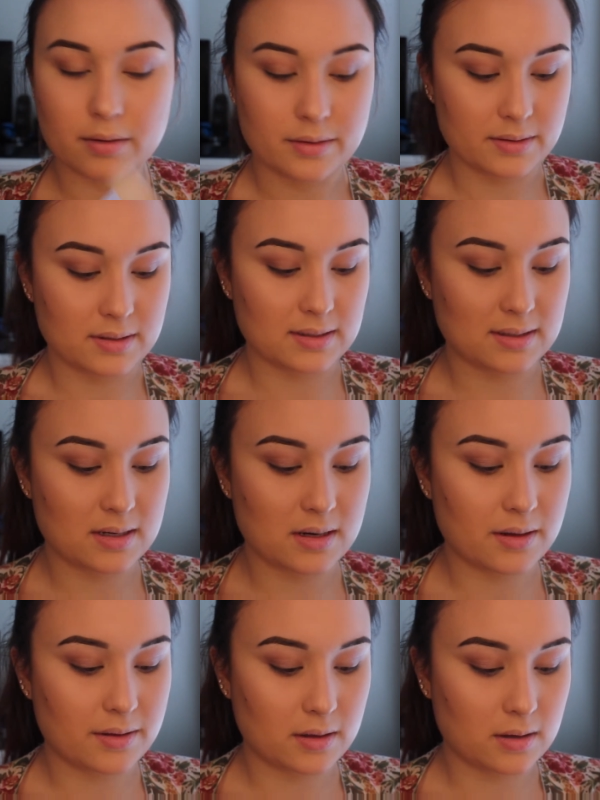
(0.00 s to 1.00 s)
This is
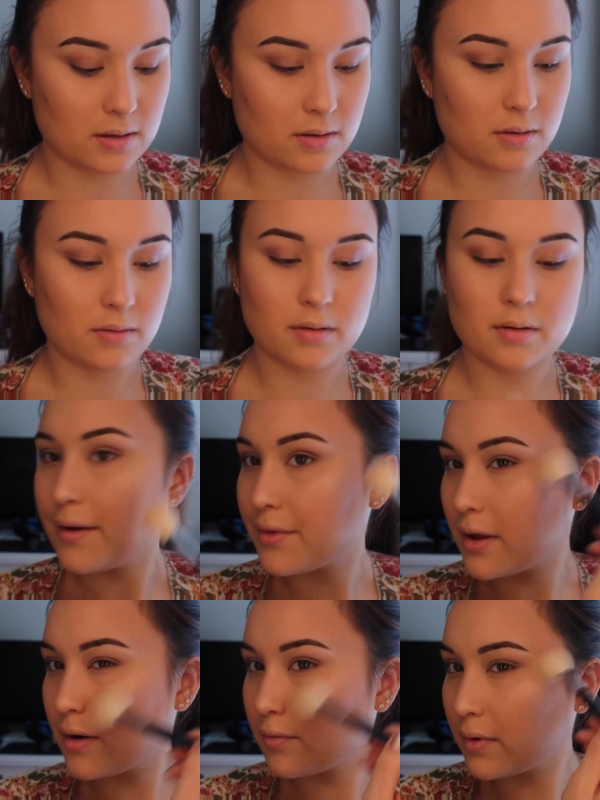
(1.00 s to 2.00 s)
nothing new. And
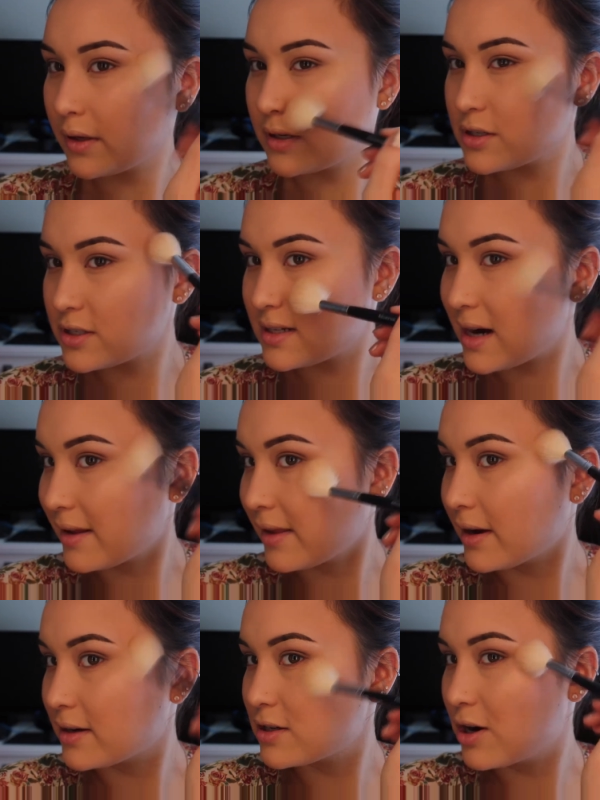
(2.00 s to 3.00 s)
then really just, I
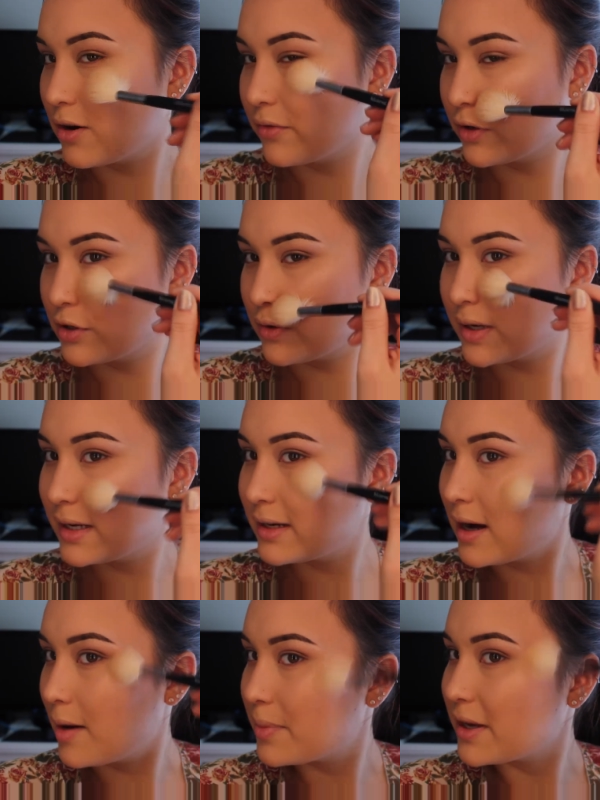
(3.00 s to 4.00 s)
like to overdo
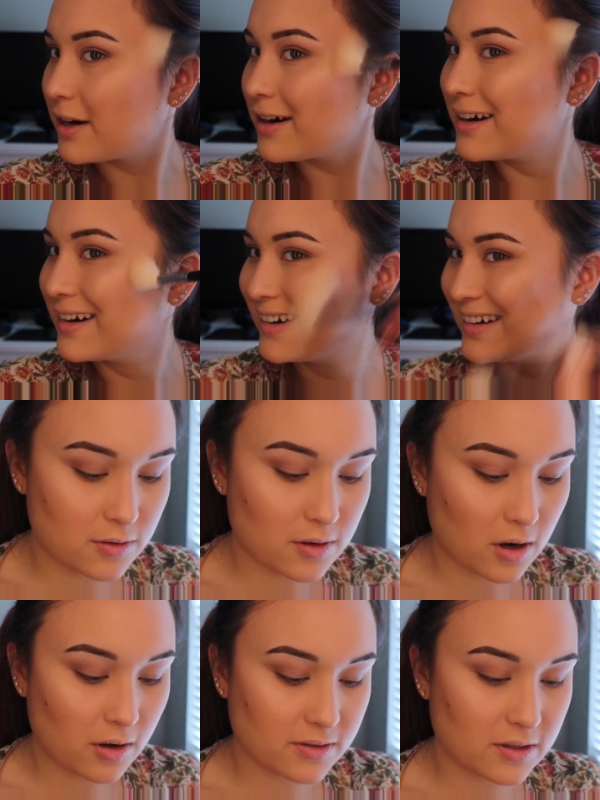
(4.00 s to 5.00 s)
it up here. You
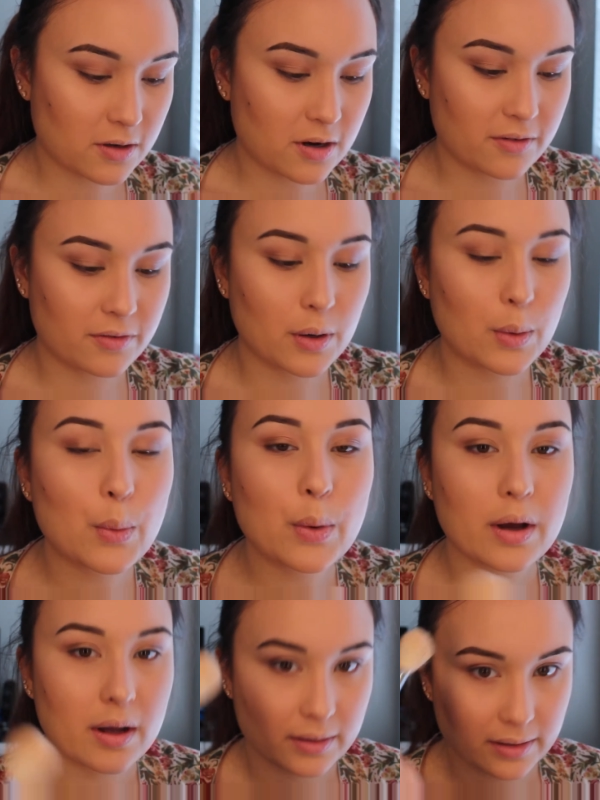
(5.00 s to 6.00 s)
could also go for
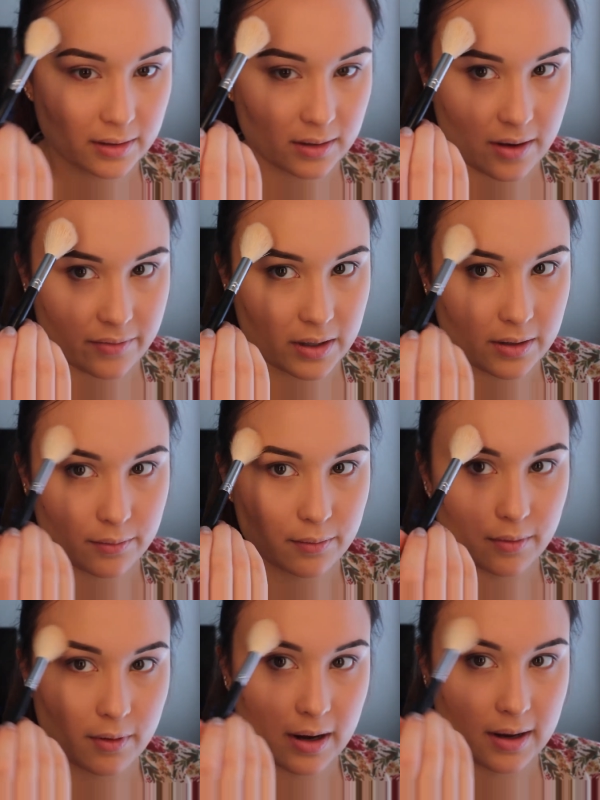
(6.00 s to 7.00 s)
a little of it
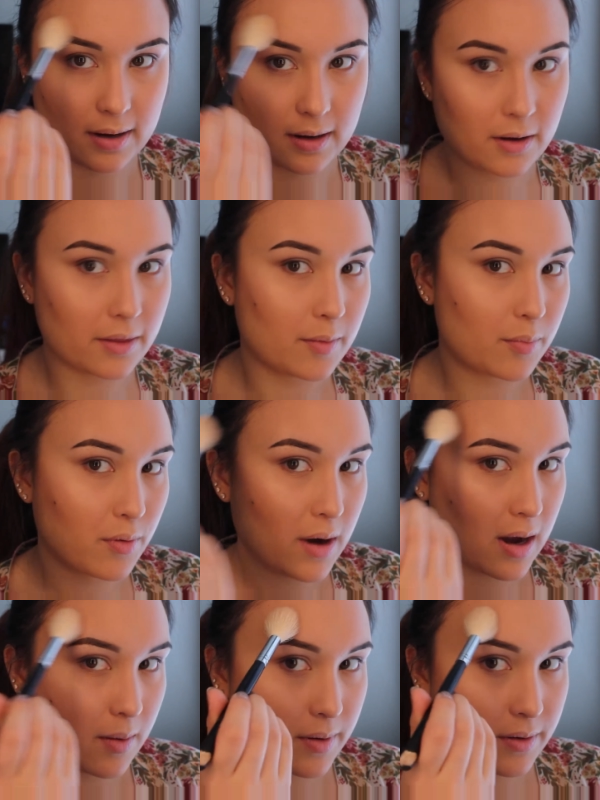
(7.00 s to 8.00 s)
right on the
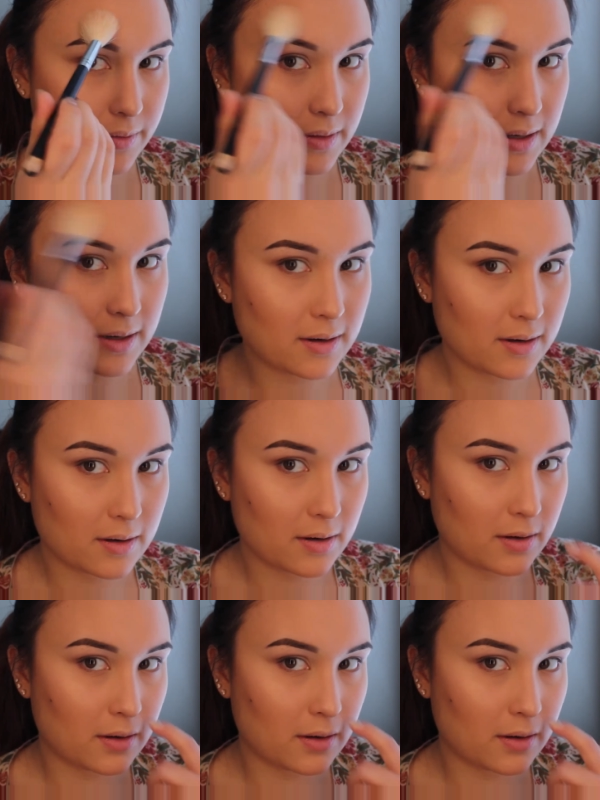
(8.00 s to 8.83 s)
brow bone there.